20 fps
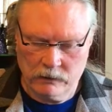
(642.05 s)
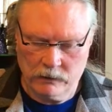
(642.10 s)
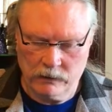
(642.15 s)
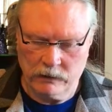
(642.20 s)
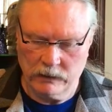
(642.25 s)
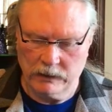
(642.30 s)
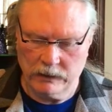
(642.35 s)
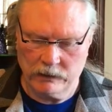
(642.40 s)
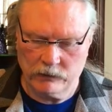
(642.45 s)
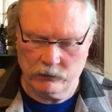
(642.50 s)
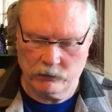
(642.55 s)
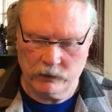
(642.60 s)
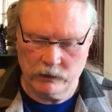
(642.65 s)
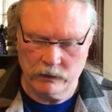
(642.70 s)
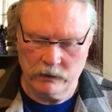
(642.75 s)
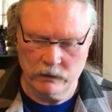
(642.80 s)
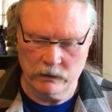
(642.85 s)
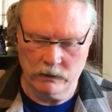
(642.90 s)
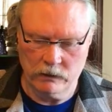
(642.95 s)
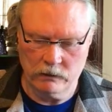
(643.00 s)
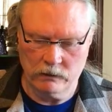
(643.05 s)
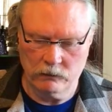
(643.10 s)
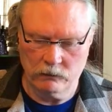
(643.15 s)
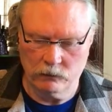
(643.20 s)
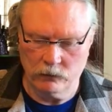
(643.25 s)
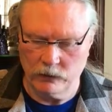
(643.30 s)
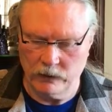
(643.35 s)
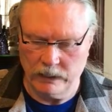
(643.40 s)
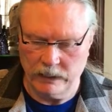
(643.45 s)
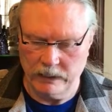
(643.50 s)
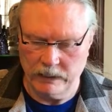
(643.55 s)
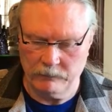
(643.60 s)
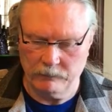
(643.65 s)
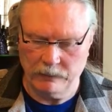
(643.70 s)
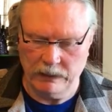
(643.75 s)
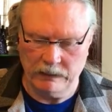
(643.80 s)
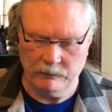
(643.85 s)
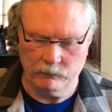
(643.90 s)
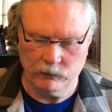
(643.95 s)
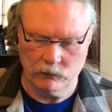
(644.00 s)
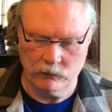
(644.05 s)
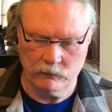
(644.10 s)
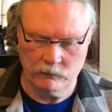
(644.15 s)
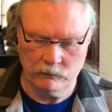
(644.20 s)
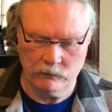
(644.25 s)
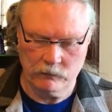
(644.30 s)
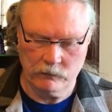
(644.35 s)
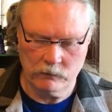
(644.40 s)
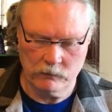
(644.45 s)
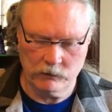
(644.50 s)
The liquid would hit people.